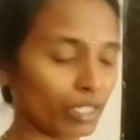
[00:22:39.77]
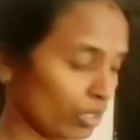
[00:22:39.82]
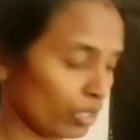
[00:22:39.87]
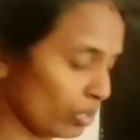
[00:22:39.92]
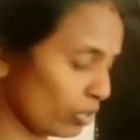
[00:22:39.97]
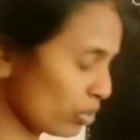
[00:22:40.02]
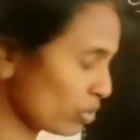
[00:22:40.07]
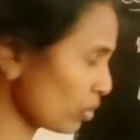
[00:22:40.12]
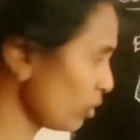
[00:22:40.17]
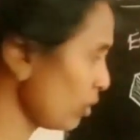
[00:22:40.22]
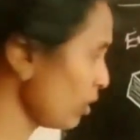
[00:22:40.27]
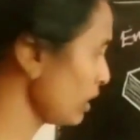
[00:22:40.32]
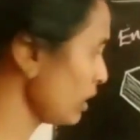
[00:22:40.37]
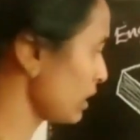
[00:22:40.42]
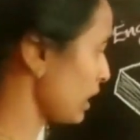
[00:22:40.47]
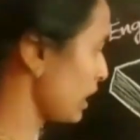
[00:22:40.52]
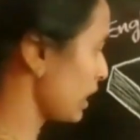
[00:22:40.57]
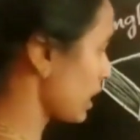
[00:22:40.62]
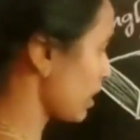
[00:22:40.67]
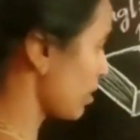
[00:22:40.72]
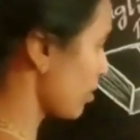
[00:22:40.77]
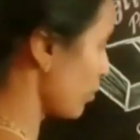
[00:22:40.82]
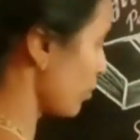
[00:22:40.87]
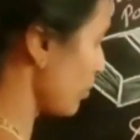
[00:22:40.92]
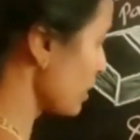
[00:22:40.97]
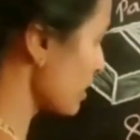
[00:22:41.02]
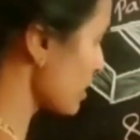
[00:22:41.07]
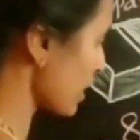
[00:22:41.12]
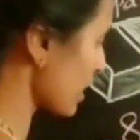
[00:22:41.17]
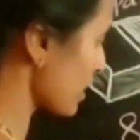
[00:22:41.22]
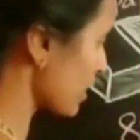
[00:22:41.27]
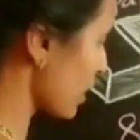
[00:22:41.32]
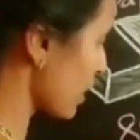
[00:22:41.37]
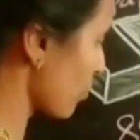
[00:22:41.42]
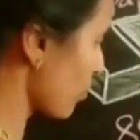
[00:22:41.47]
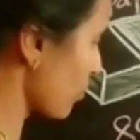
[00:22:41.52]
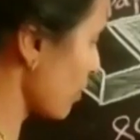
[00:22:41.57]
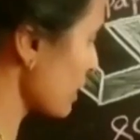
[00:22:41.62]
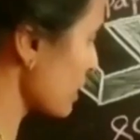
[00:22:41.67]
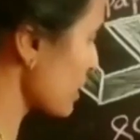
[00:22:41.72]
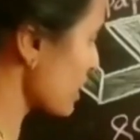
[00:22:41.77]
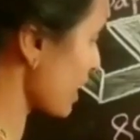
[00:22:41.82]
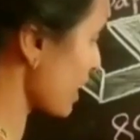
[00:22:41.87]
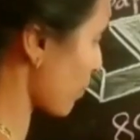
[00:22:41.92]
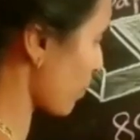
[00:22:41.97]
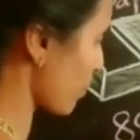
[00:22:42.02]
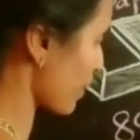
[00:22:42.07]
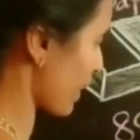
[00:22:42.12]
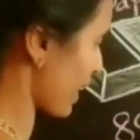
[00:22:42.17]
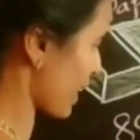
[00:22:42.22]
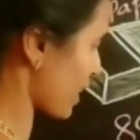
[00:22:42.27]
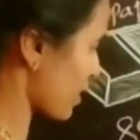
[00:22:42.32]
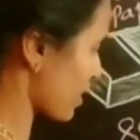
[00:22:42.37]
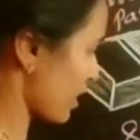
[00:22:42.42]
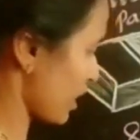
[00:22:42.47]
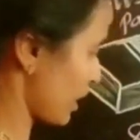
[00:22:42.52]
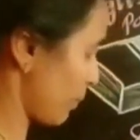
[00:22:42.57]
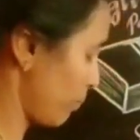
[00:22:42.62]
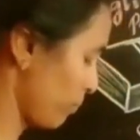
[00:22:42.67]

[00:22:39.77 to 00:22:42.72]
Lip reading: So, take away means nothing but subtraction.